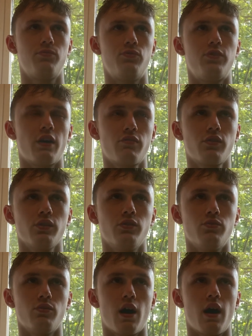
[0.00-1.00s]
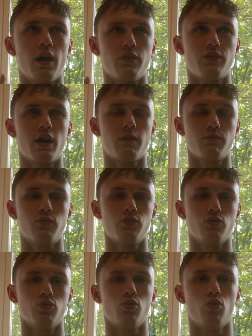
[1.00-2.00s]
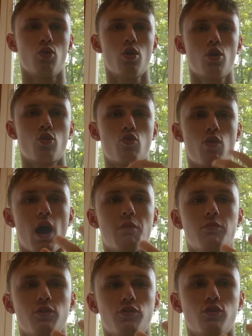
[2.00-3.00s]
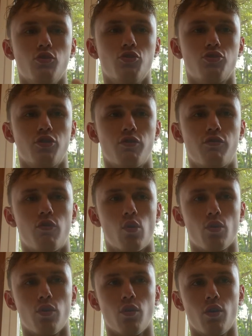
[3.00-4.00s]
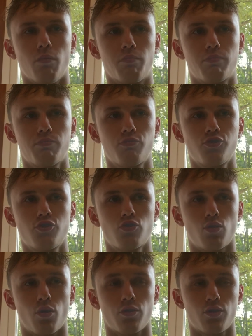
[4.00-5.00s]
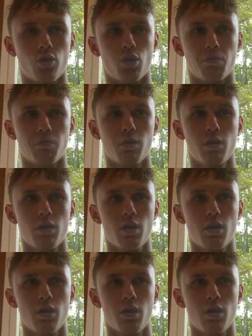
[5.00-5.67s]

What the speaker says: definitely do not attempt to grab the solution for the short-term